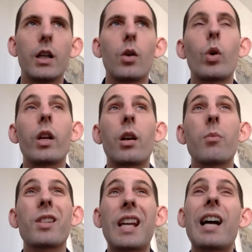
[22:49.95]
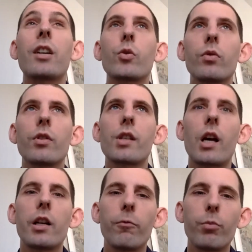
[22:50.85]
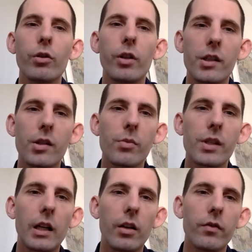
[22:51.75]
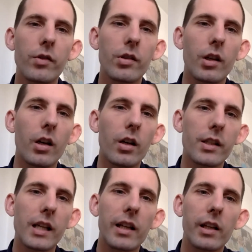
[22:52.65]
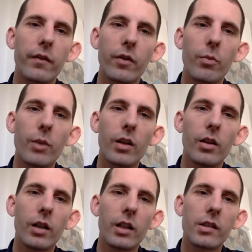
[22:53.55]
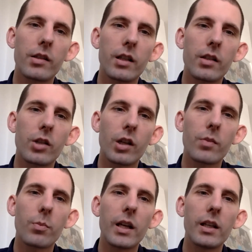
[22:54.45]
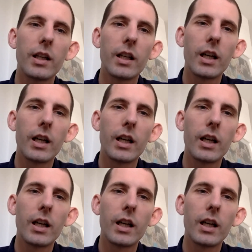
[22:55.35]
When it comes to the actual design of buildings themselves, sadly for the minute, it's just me.